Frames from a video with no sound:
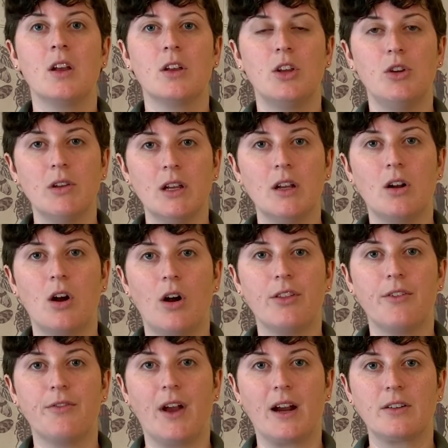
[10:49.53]
you can call
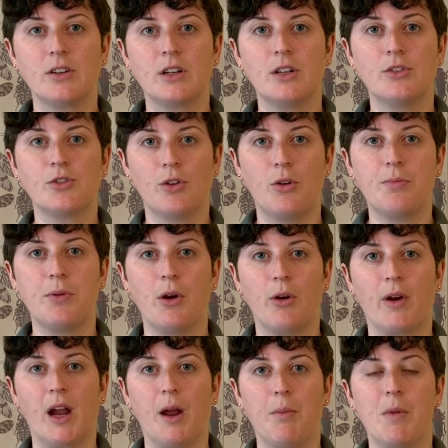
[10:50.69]
the Vector Control
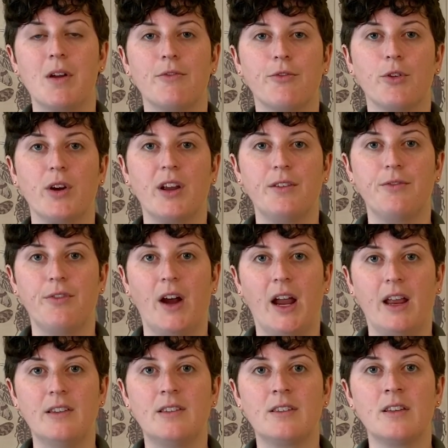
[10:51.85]
Program for
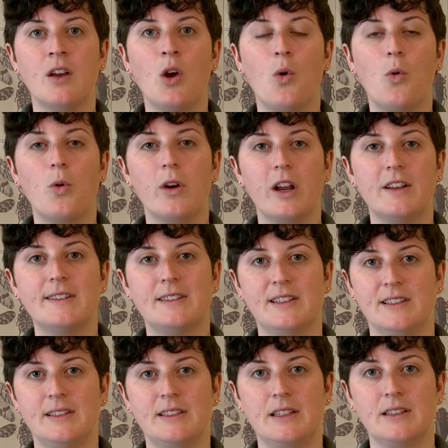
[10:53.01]
advice or
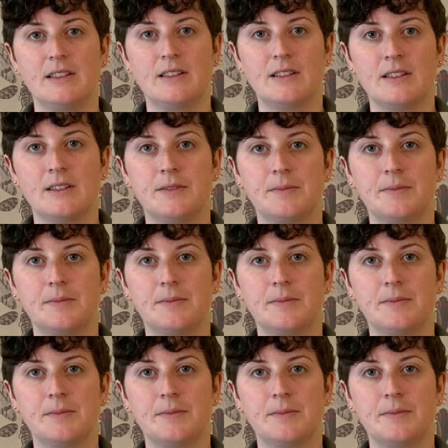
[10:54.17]
assistance.